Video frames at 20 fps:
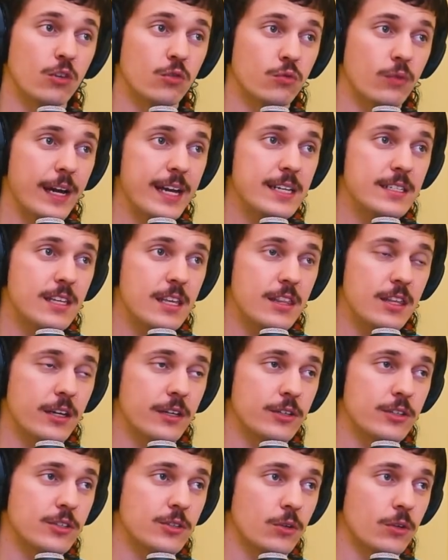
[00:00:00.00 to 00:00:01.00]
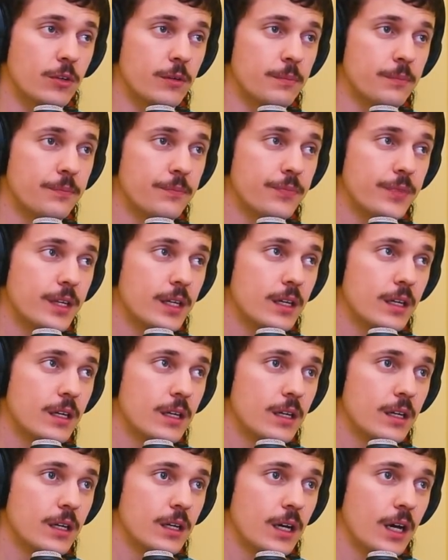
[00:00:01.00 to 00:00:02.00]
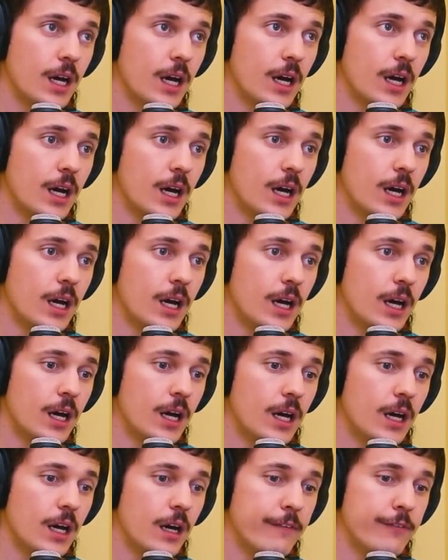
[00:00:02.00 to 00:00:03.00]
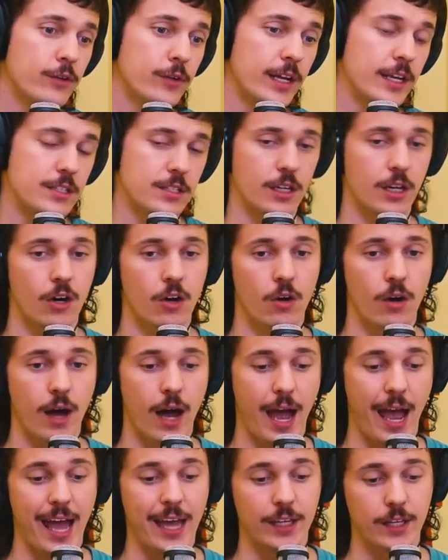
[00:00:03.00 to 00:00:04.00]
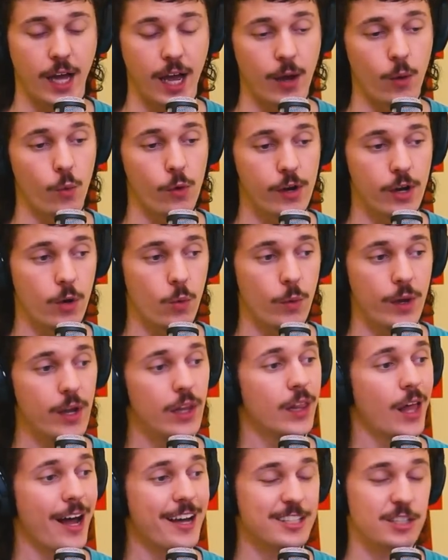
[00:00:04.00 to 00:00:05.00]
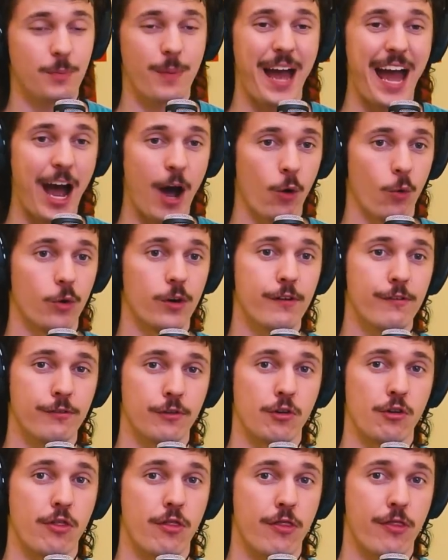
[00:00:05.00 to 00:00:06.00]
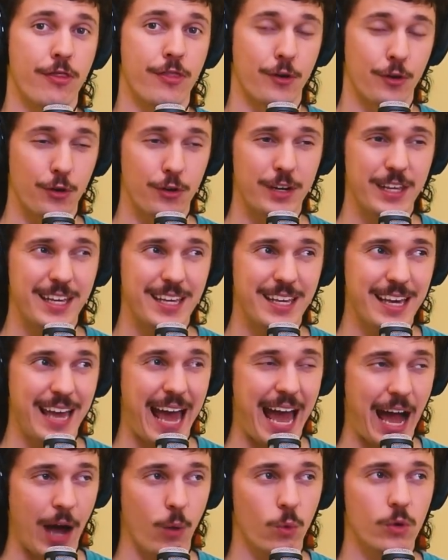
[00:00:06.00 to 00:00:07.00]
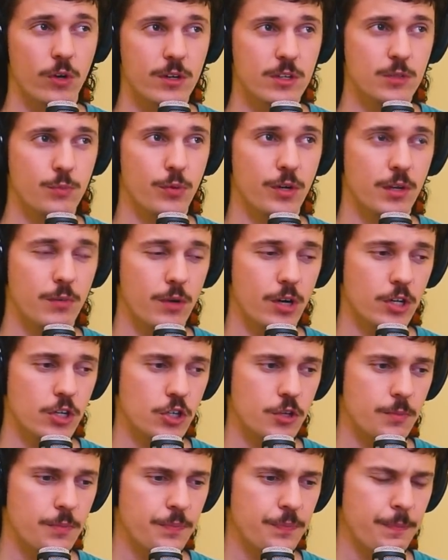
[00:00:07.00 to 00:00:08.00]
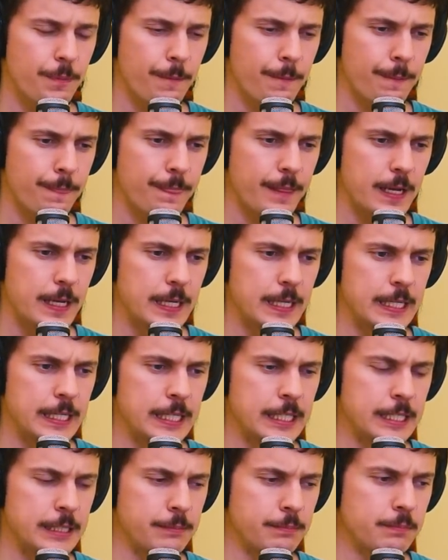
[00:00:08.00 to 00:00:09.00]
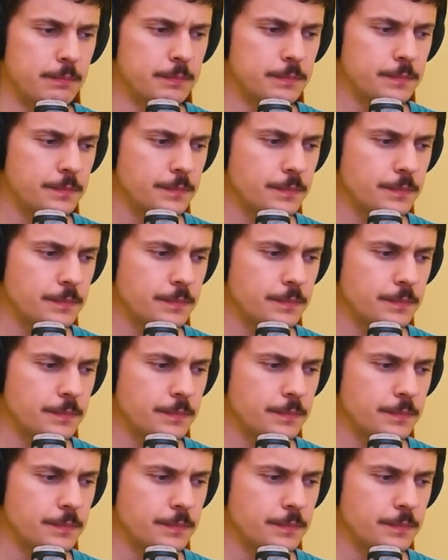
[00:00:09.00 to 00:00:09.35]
crazy thunderstorm a few days ago. We lost power for 30 hours, pretty much. And